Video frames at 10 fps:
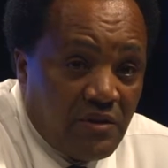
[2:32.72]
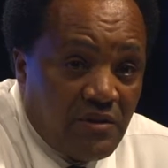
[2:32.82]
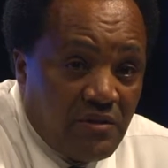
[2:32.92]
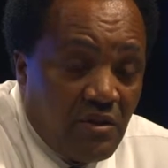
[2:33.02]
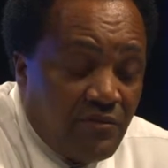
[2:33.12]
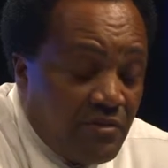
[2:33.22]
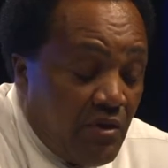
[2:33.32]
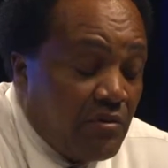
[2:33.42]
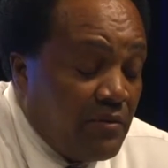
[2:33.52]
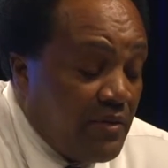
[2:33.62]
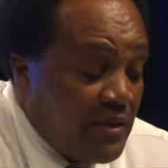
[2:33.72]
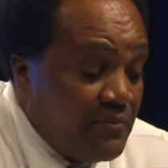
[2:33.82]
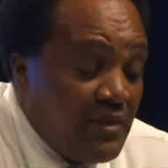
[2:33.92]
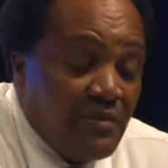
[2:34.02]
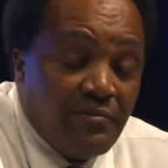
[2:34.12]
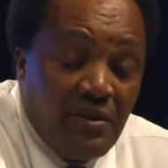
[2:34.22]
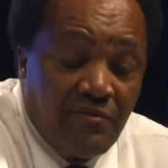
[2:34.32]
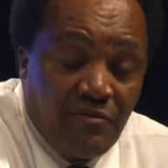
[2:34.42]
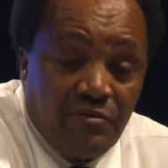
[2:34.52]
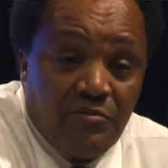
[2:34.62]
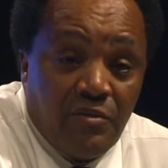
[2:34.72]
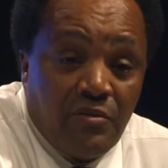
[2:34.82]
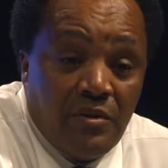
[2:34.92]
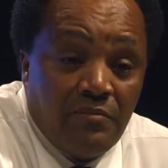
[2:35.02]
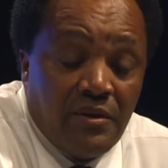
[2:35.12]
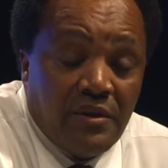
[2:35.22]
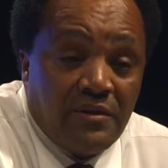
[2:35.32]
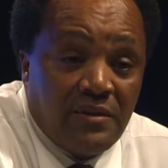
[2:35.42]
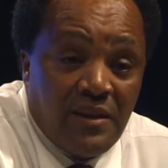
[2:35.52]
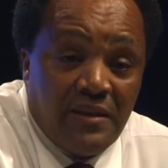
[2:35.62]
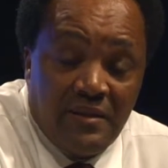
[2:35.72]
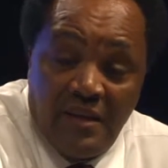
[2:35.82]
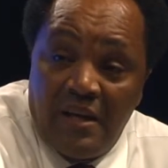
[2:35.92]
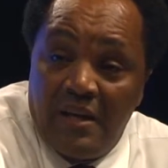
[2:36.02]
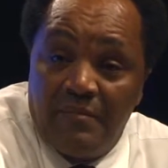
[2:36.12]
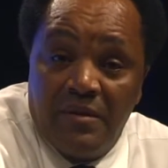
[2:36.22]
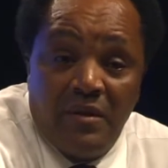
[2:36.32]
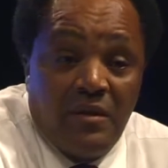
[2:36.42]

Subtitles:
Tough talking about it, but that was my firstborn. But at the same time,